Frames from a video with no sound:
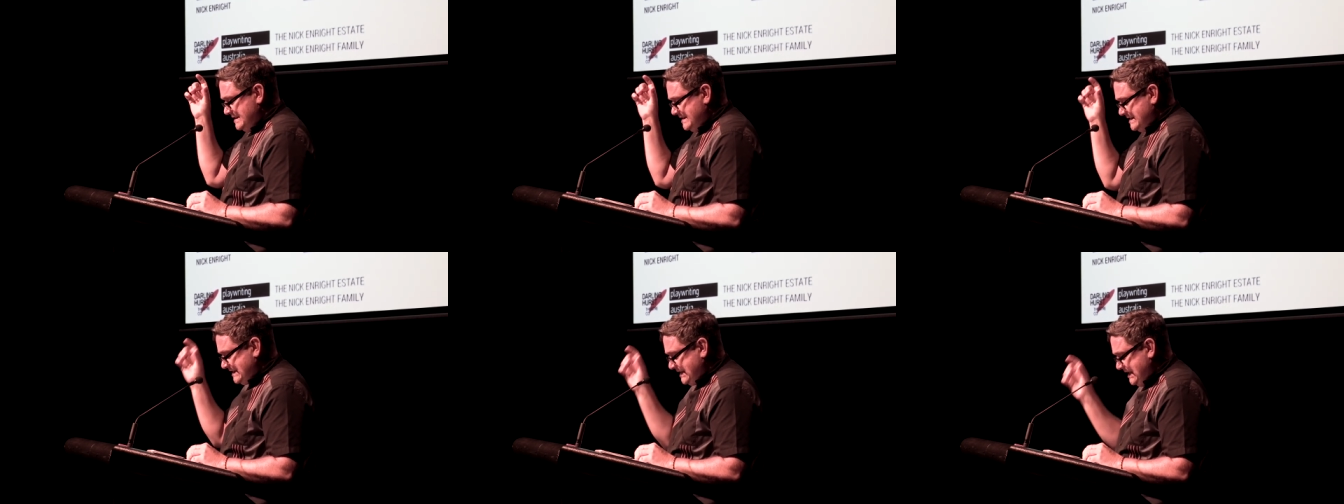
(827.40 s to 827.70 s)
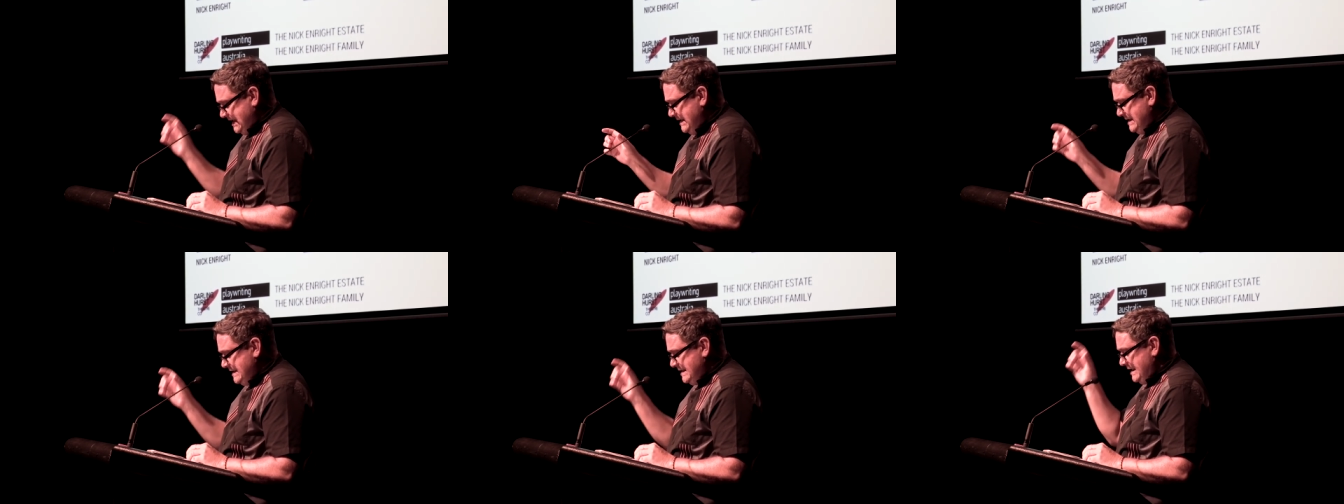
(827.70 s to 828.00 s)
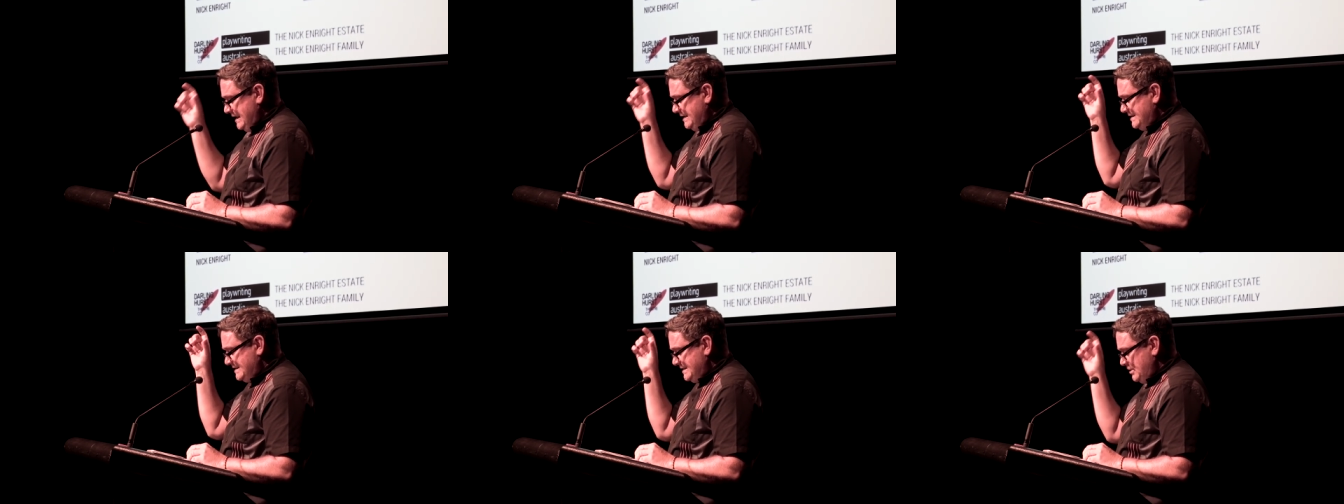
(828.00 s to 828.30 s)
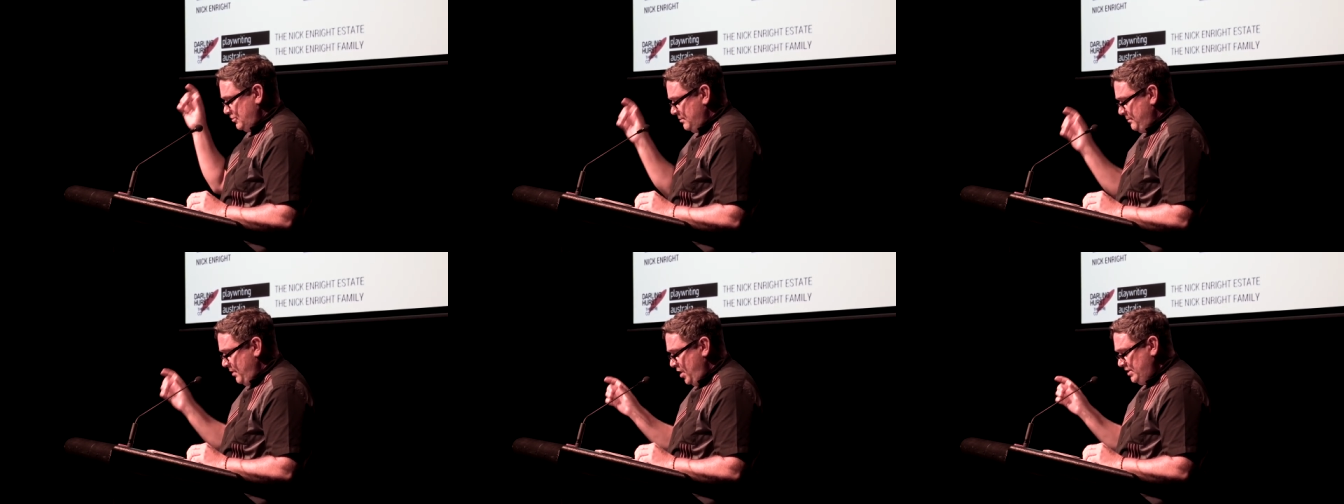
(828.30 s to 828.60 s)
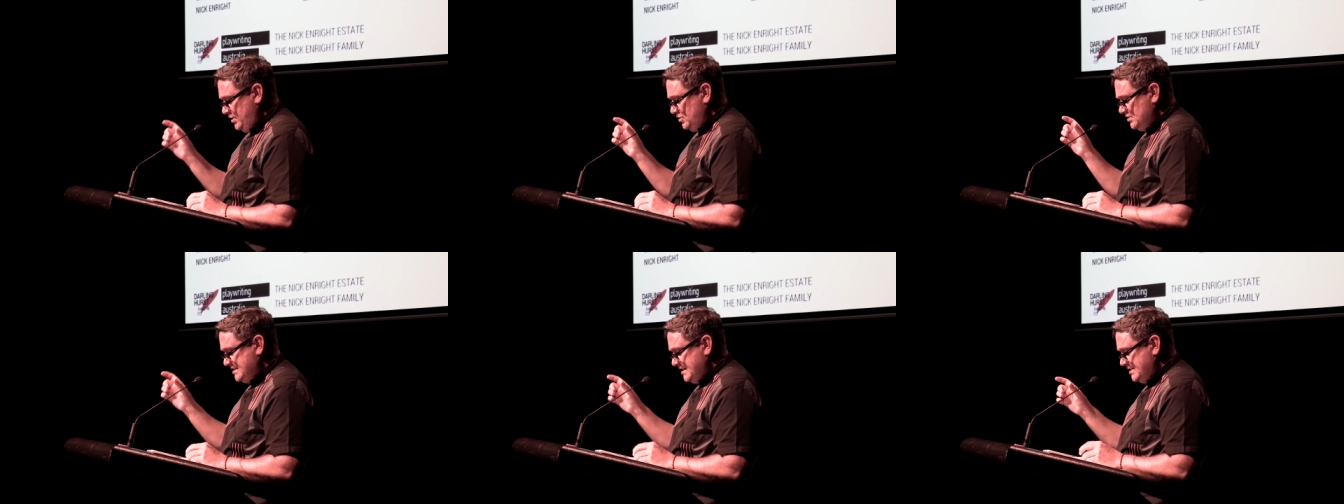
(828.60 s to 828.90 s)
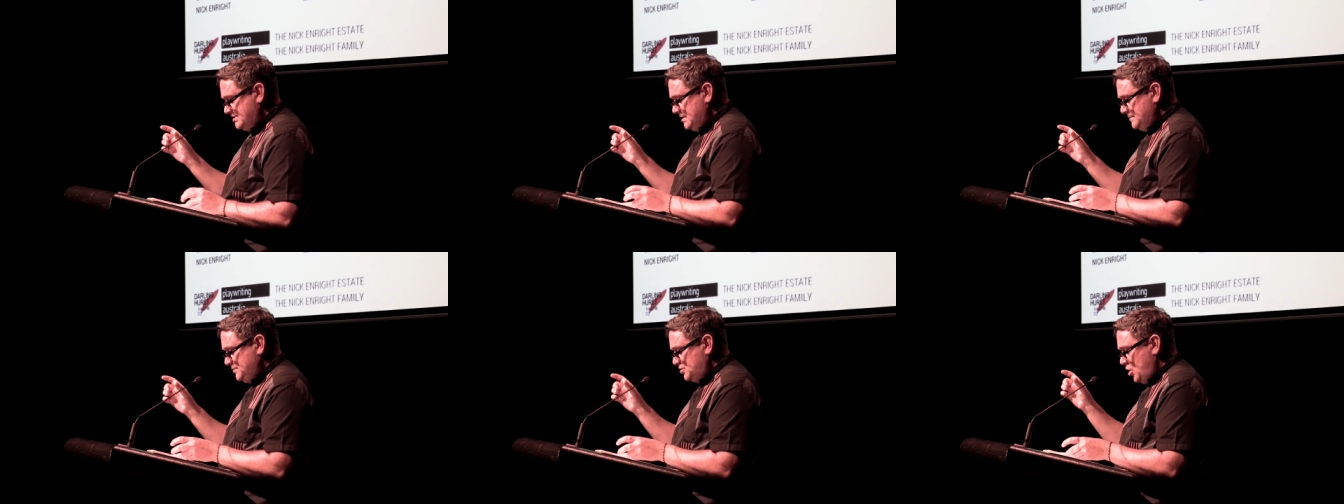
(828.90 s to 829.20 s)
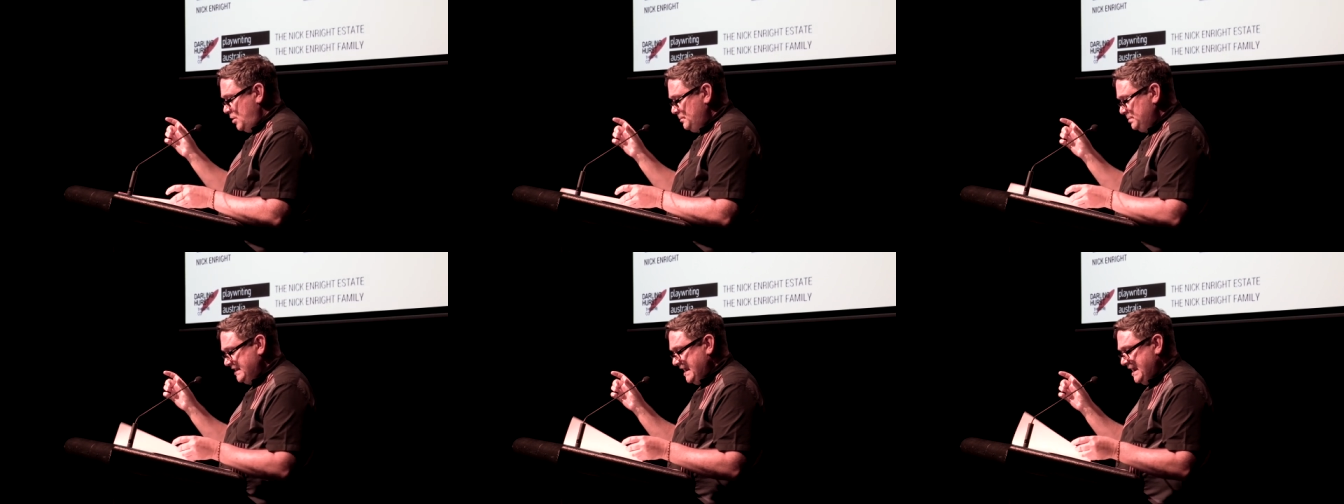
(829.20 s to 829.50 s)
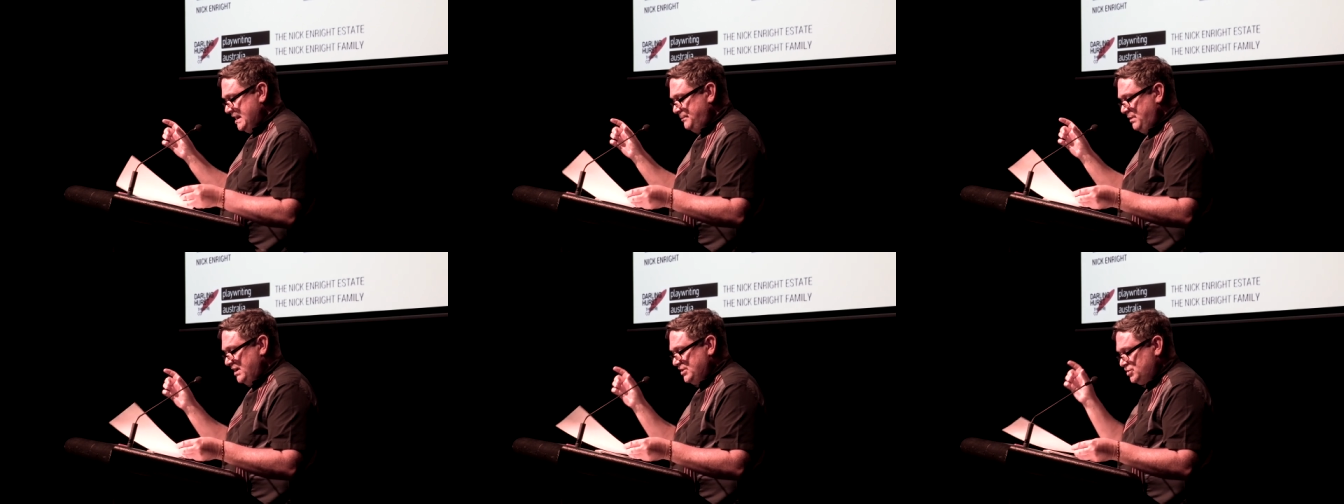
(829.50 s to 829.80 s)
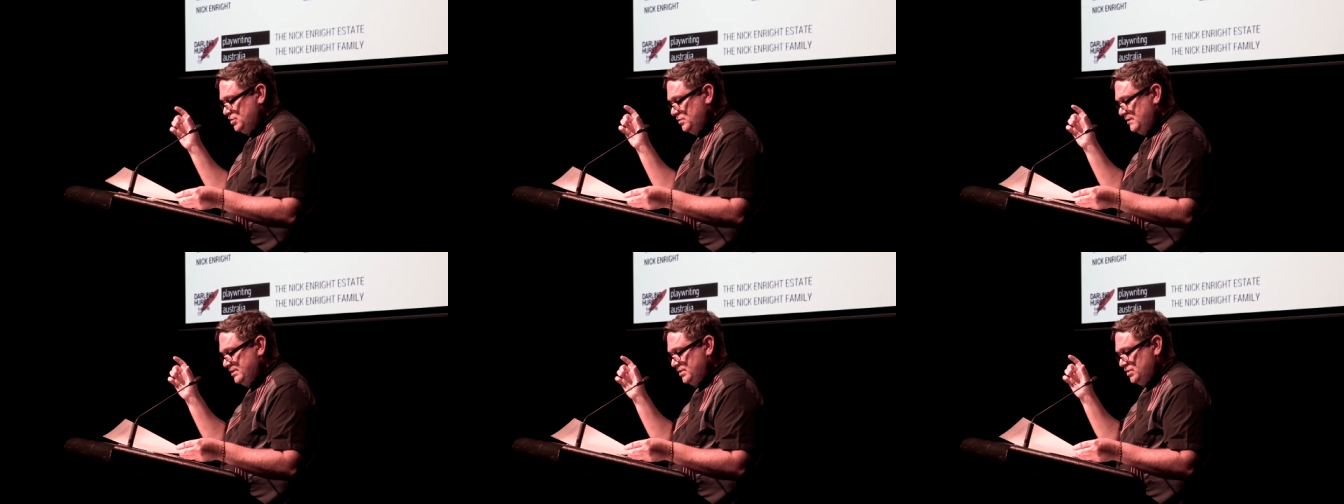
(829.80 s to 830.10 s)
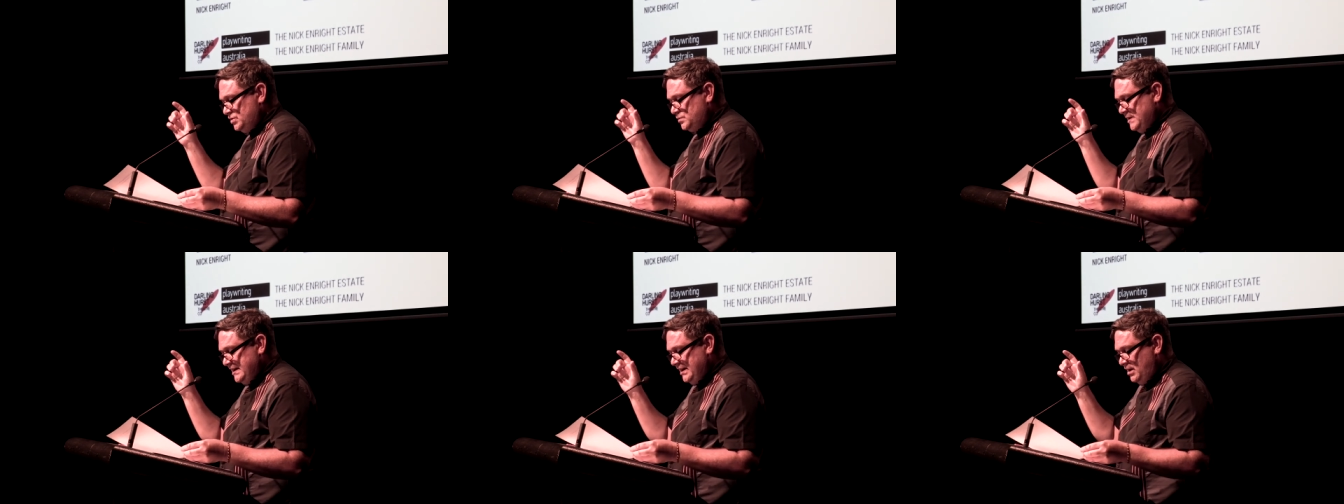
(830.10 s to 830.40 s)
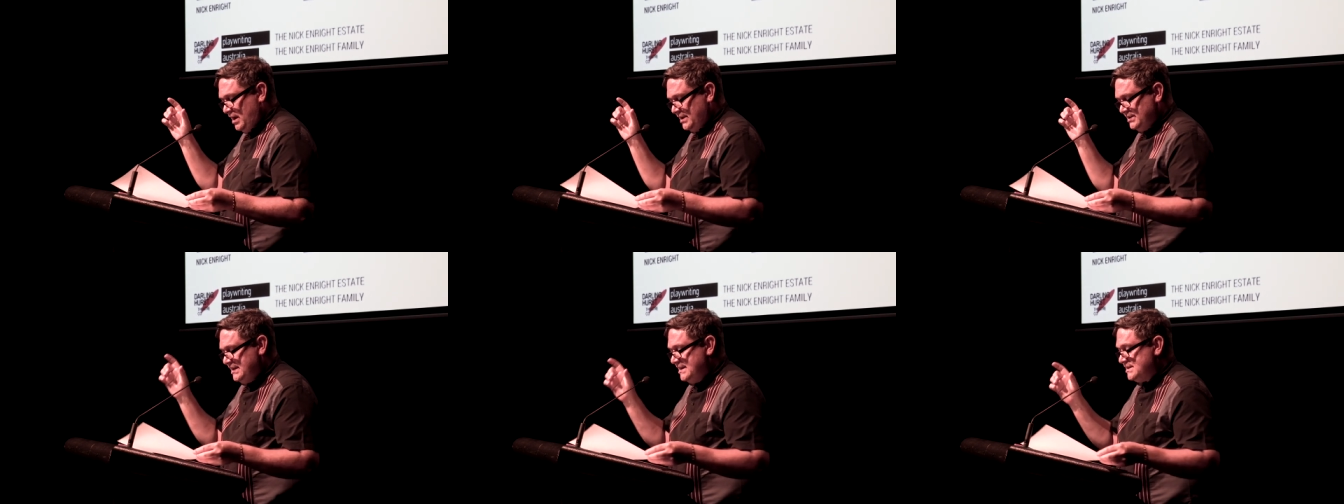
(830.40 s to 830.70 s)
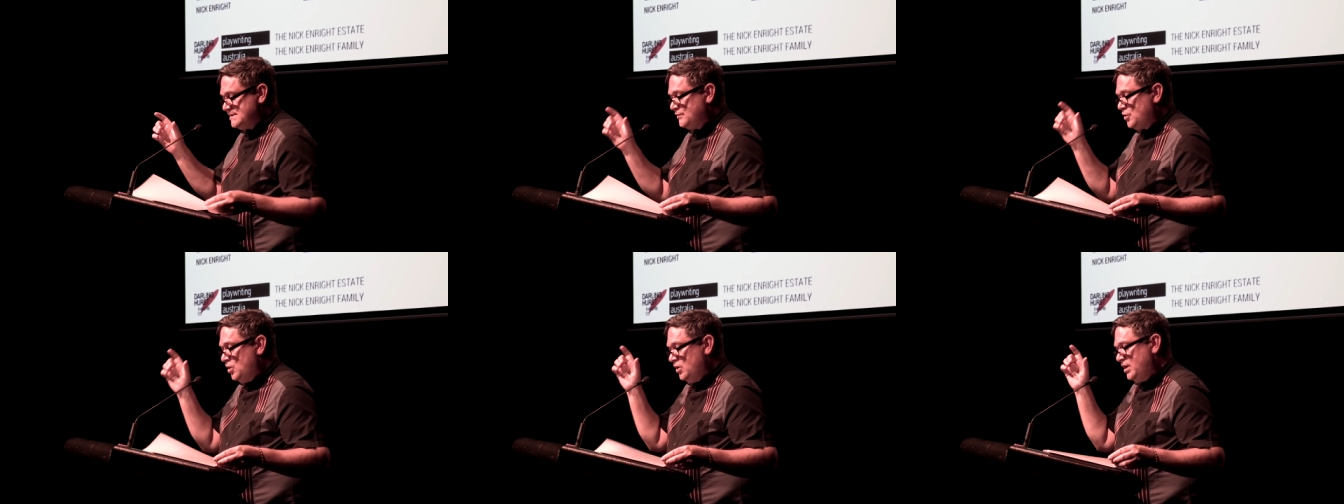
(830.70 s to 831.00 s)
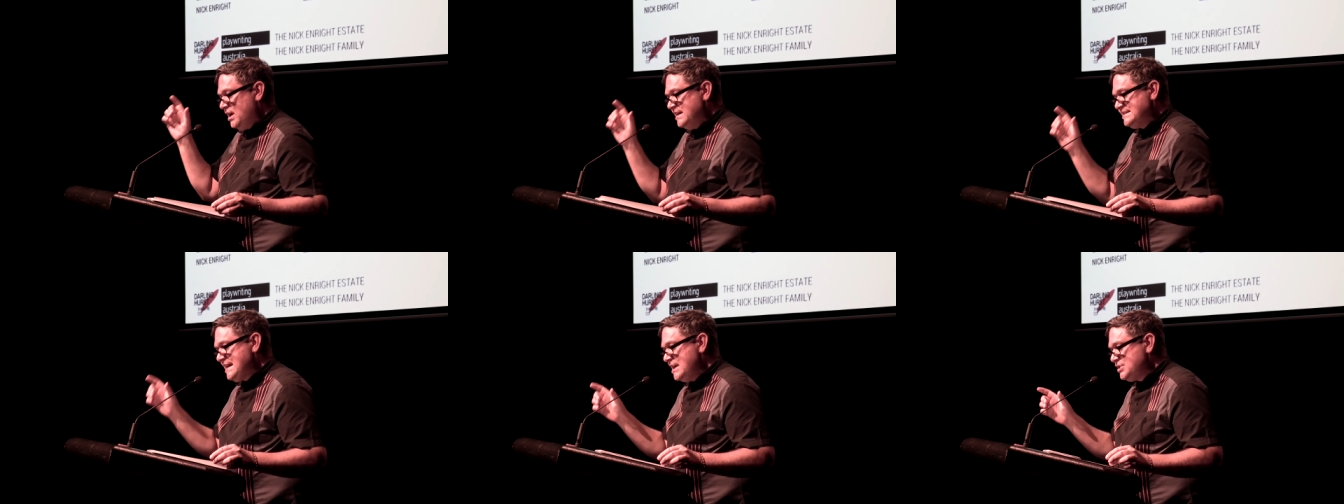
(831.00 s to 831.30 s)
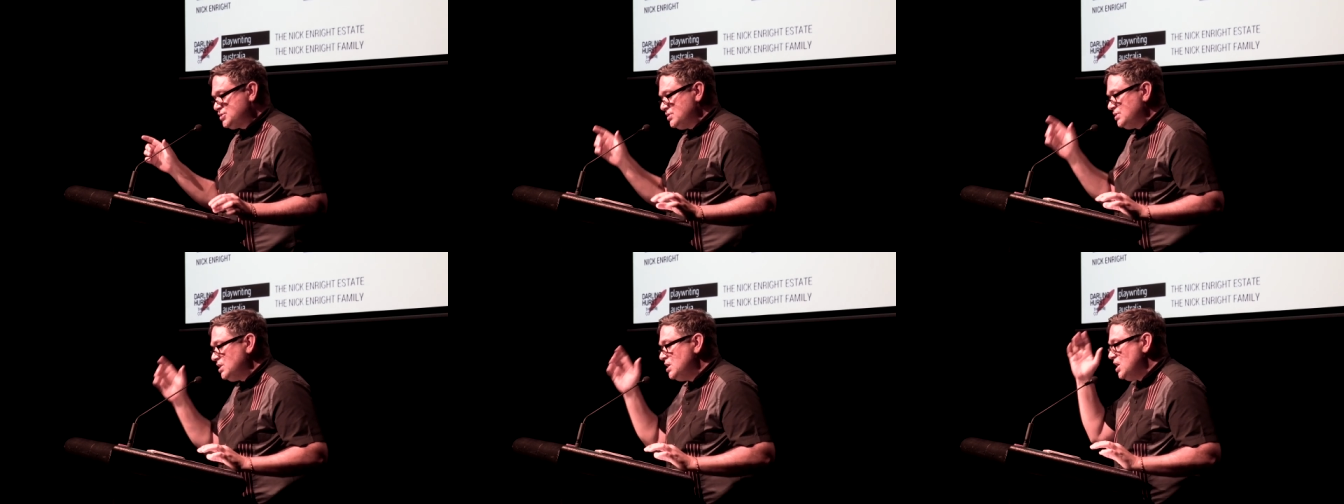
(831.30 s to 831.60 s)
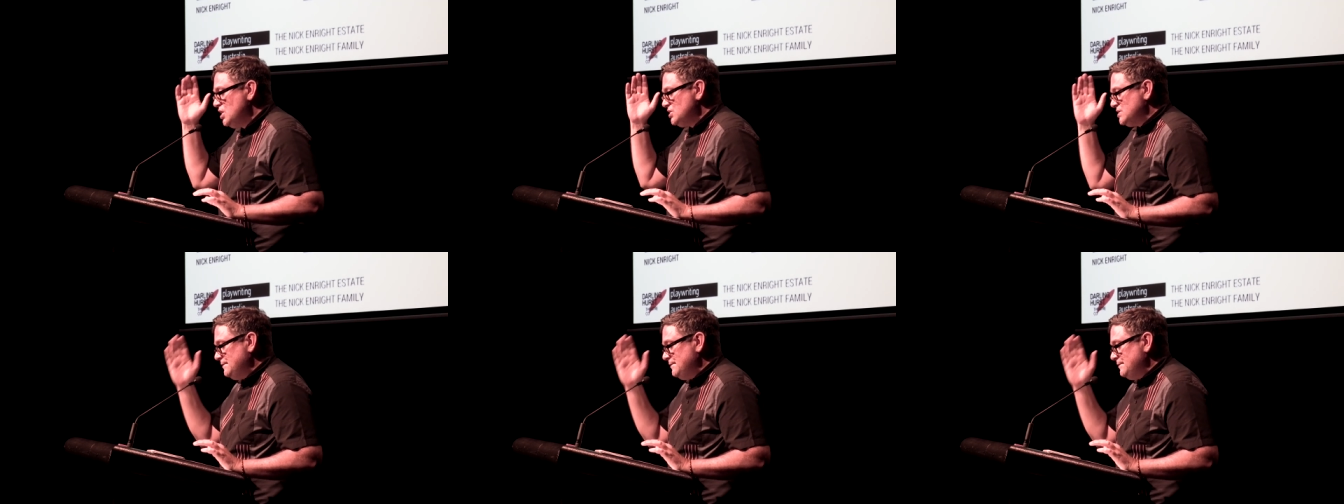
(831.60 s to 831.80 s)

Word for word: skin and ceremonial systems complicated by 229 years of colonization,